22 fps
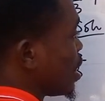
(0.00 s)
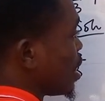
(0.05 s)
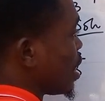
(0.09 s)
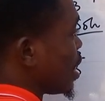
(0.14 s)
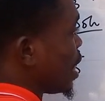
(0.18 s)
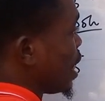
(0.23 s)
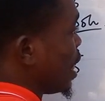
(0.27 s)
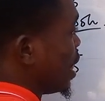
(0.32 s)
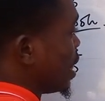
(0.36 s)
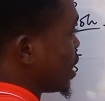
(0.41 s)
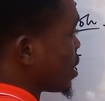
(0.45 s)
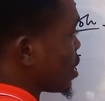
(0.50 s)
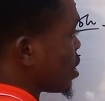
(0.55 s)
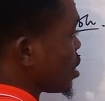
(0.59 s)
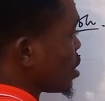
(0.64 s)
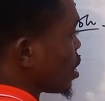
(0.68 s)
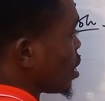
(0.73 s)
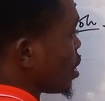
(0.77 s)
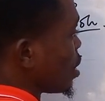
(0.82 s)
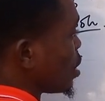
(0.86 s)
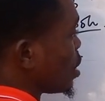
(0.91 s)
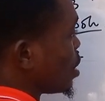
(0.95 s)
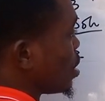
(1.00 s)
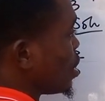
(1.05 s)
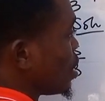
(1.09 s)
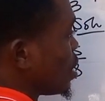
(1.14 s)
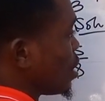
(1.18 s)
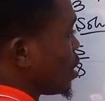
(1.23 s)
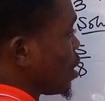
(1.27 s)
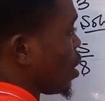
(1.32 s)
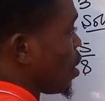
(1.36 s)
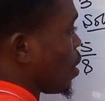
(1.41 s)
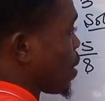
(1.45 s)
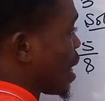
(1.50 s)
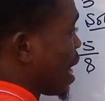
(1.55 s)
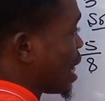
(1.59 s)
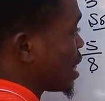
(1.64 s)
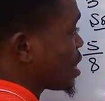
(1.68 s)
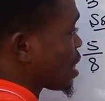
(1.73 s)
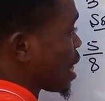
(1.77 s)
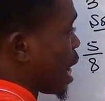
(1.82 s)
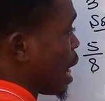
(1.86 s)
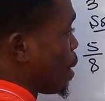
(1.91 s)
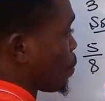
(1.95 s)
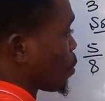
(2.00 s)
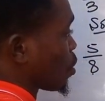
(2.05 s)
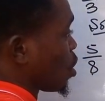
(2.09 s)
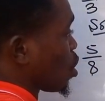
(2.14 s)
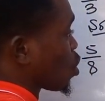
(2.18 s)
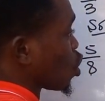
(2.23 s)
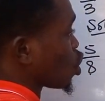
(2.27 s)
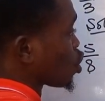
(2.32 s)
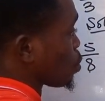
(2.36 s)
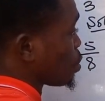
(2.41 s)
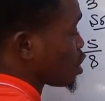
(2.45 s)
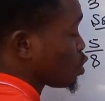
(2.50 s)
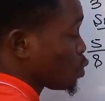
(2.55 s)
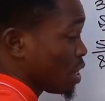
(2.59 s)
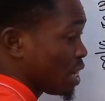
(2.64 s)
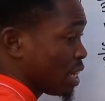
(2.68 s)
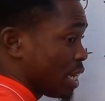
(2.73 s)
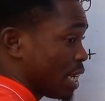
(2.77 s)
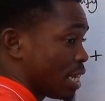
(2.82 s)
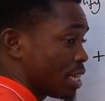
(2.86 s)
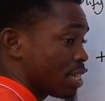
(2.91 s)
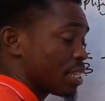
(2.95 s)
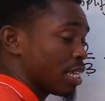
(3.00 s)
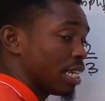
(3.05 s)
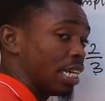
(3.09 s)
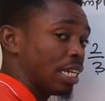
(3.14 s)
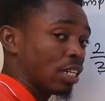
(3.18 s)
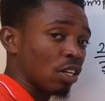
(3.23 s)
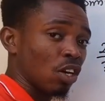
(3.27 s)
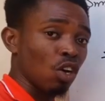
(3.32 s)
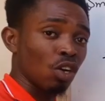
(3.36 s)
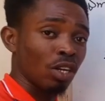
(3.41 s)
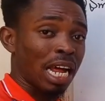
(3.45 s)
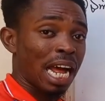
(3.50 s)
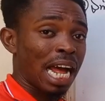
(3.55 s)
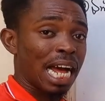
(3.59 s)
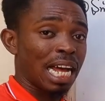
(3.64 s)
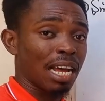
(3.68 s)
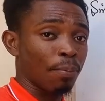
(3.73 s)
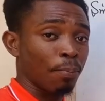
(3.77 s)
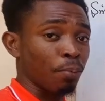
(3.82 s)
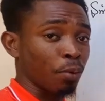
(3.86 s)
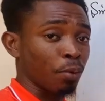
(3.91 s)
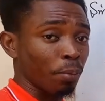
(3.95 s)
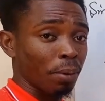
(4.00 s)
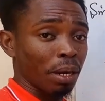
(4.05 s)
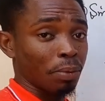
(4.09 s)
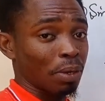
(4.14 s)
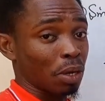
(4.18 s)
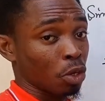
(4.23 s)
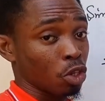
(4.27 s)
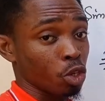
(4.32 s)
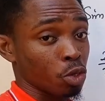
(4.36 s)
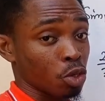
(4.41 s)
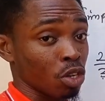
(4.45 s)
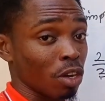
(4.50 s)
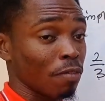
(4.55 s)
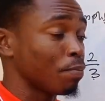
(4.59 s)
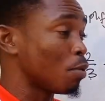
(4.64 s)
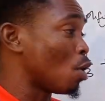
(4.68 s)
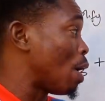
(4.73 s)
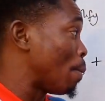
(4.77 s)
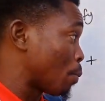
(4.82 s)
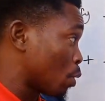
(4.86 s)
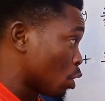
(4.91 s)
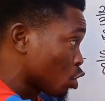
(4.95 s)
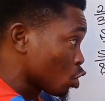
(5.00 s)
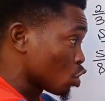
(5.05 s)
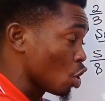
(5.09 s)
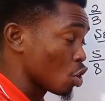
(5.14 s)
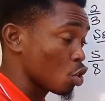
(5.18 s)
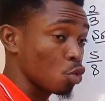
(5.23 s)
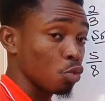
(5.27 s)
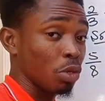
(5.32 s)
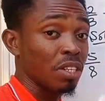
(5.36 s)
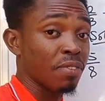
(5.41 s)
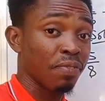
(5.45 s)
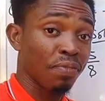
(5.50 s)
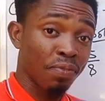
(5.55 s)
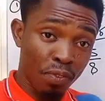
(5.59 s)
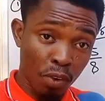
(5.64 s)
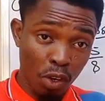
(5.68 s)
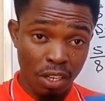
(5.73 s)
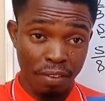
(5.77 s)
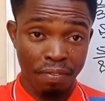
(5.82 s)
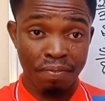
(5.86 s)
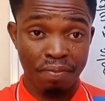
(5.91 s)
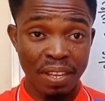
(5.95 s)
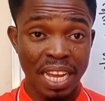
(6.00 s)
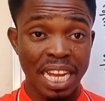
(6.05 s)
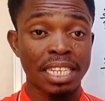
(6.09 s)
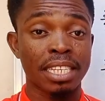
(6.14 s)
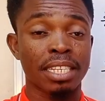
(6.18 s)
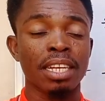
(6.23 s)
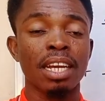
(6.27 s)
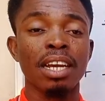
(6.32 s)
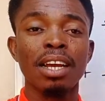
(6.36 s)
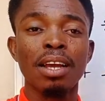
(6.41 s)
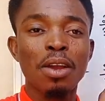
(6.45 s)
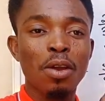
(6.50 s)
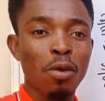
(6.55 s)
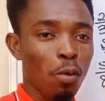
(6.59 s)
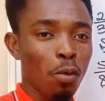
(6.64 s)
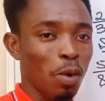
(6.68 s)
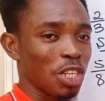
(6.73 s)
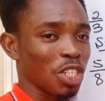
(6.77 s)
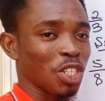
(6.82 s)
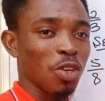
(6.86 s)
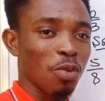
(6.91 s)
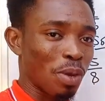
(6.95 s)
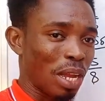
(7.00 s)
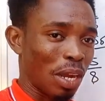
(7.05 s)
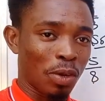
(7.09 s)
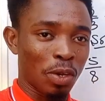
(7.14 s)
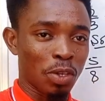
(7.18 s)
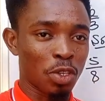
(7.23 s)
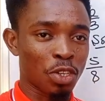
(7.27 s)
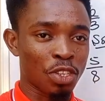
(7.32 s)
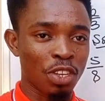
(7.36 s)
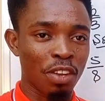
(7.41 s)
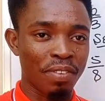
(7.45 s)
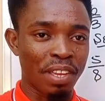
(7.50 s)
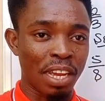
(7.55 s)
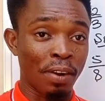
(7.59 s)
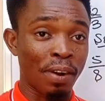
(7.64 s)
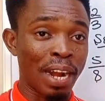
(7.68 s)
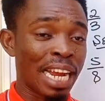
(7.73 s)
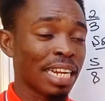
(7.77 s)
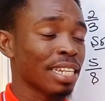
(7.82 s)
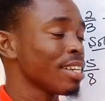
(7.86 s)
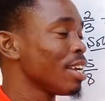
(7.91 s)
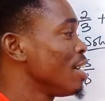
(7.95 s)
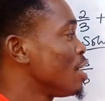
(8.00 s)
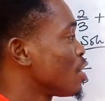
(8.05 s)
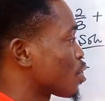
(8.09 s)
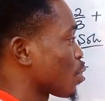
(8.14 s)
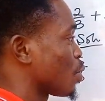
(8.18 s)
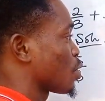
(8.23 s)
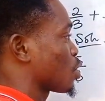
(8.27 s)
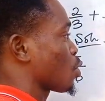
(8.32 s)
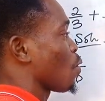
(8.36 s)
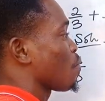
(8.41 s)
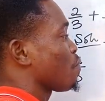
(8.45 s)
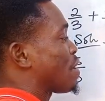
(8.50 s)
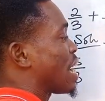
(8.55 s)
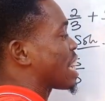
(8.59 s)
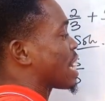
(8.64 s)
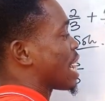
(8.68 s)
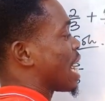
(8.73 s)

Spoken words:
8. All right, I'm not going to be doing this in other problems we are going to solve, but I'm going to just do it for the first question we are going to solve here. All right, so to find